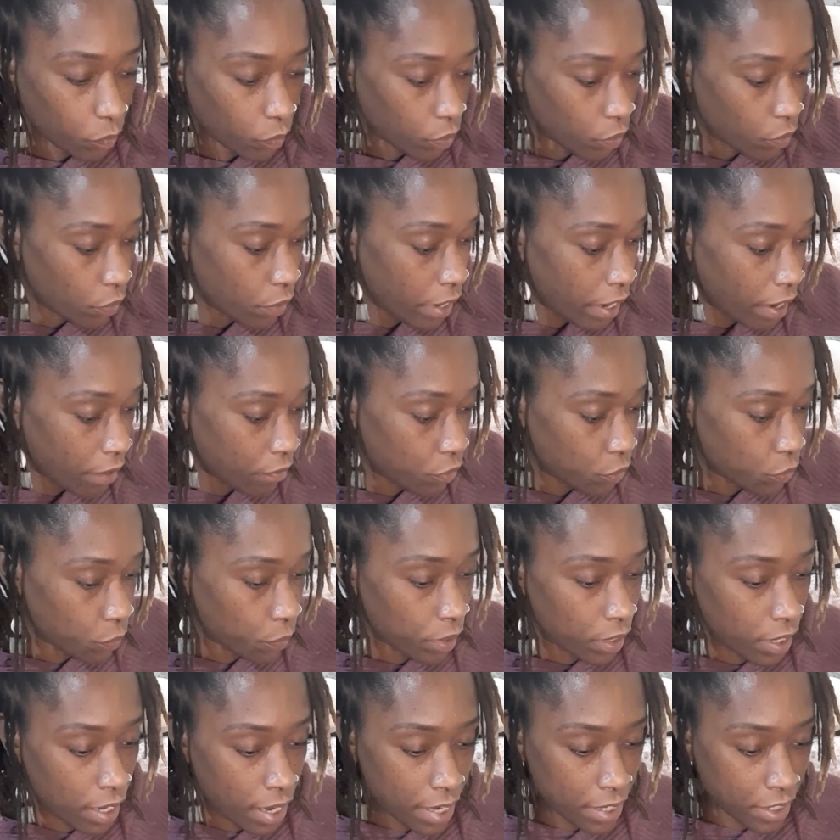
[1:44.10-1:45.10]
you have to
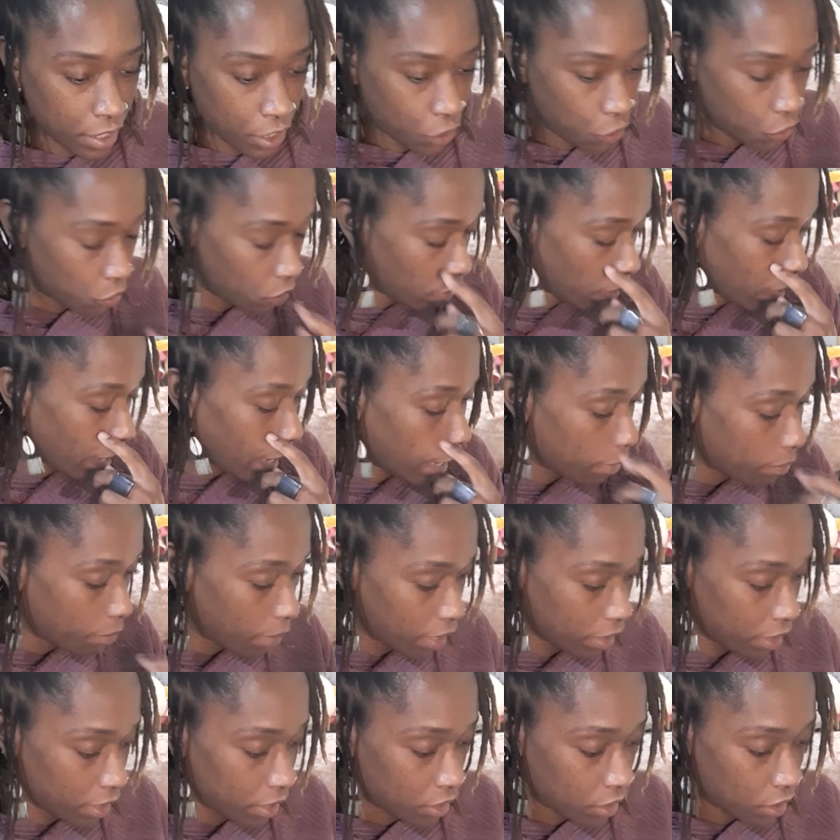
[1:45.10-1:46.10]
realize that you can
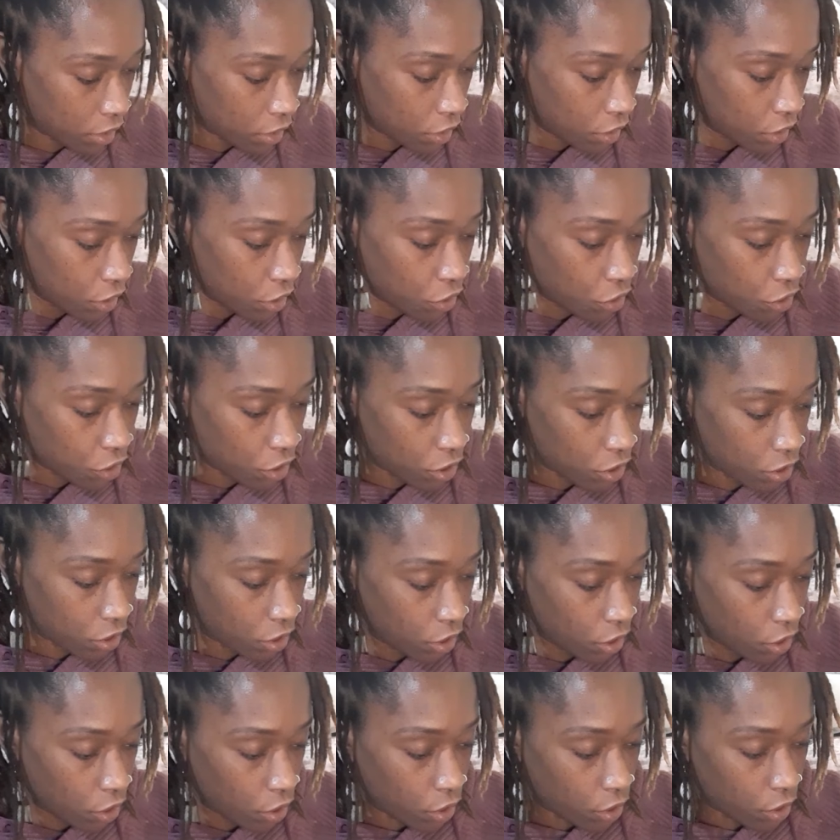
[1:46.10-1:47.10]
make this decision.
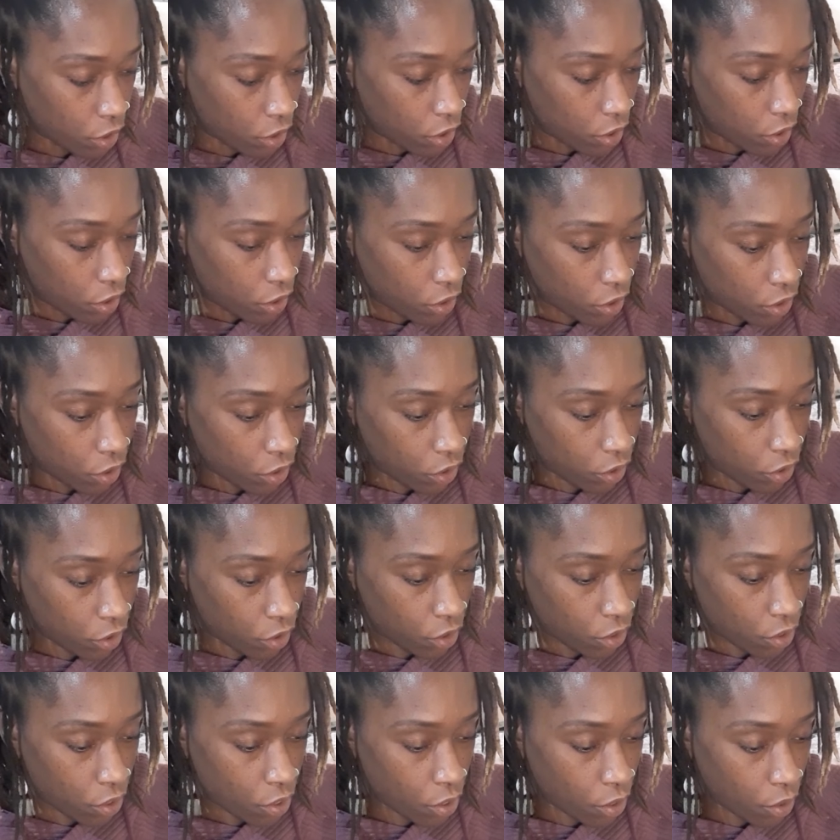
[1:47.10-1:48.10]

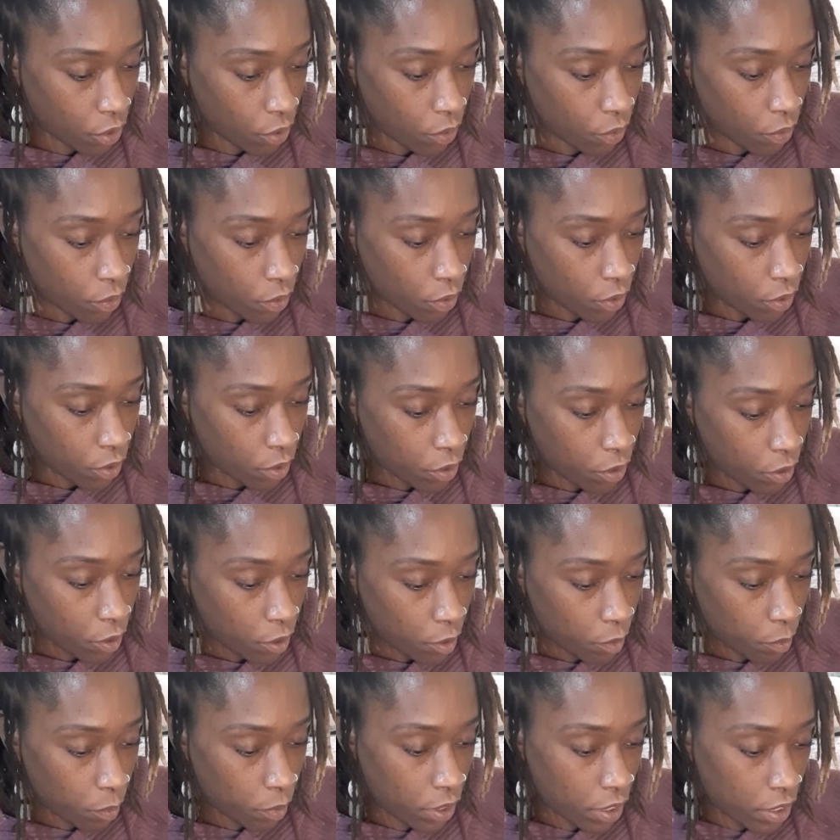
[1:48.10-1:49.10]
You know,
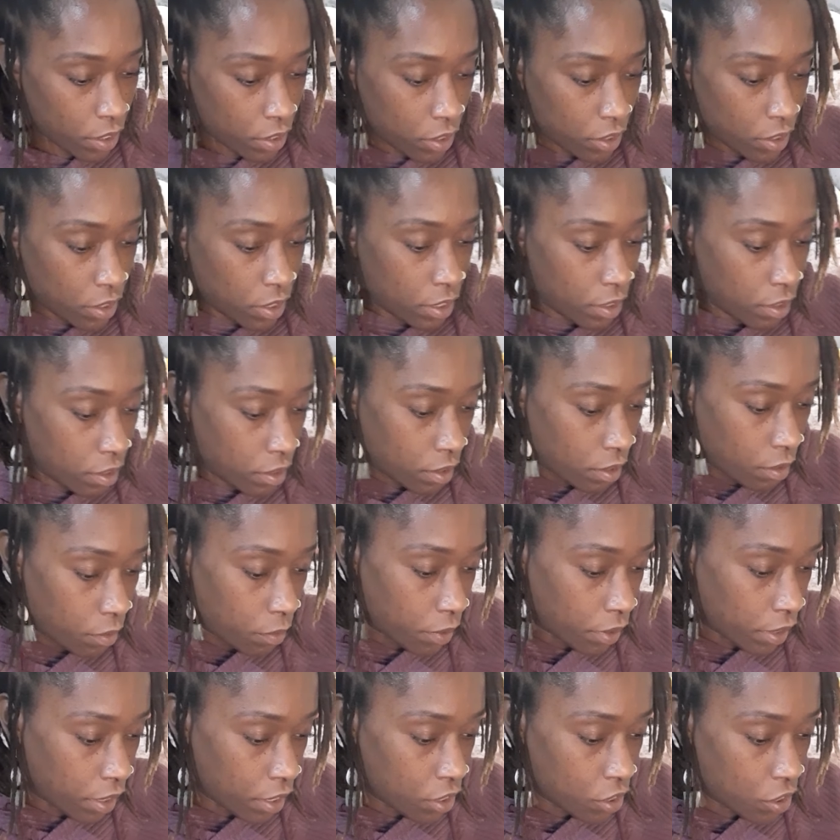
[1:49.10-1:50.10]
because the, the
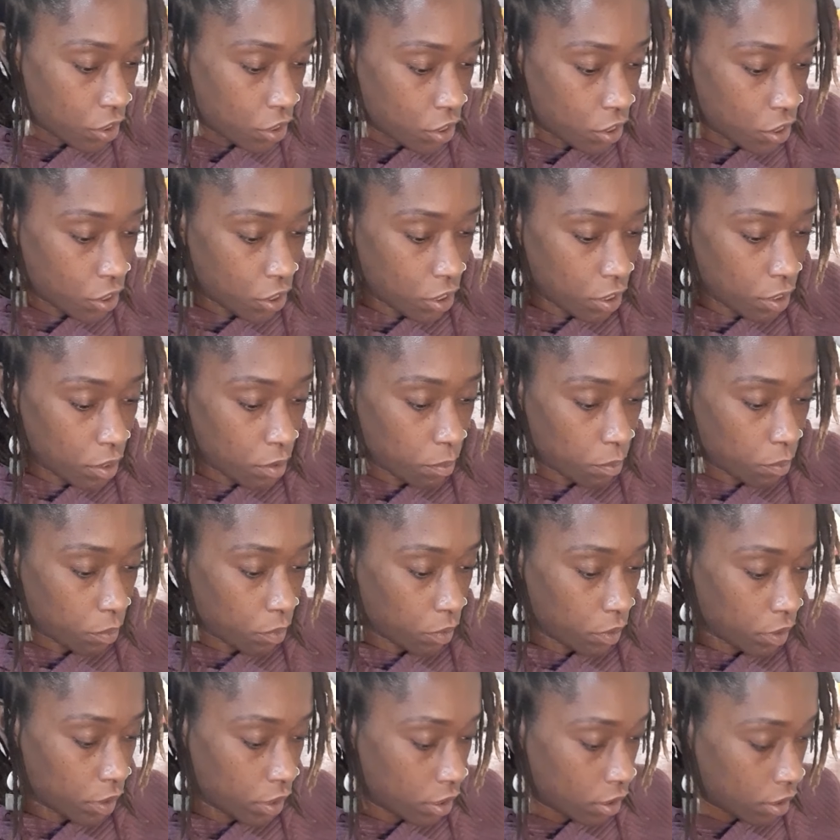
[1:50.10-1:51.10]
relationship
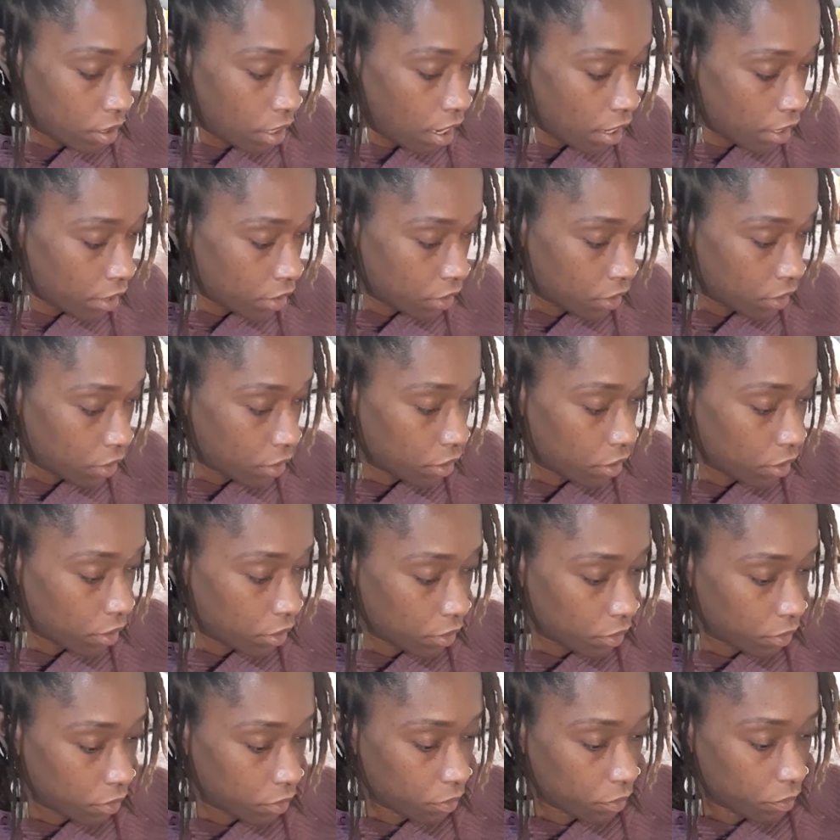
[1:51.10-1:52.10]
is toxic
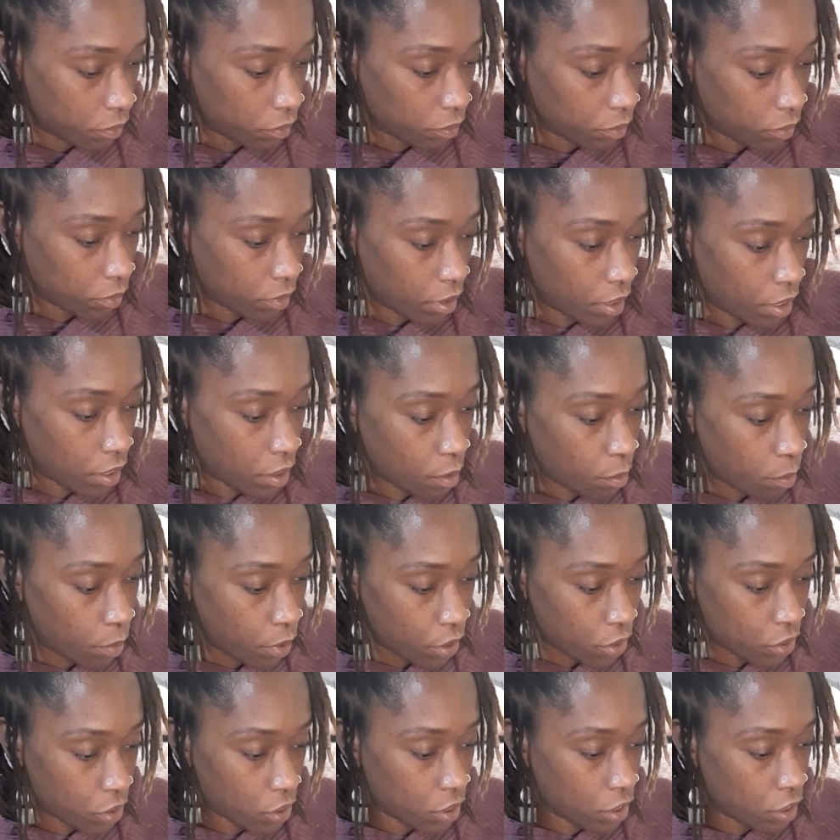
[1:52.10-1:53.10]
and the
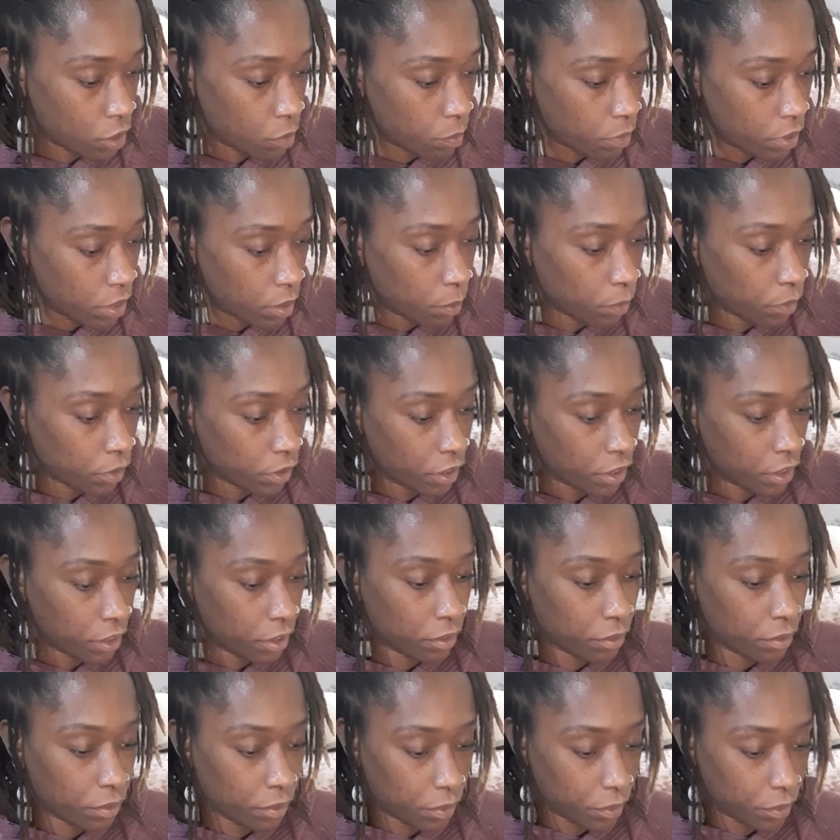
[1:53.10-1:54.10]
person is manipulative.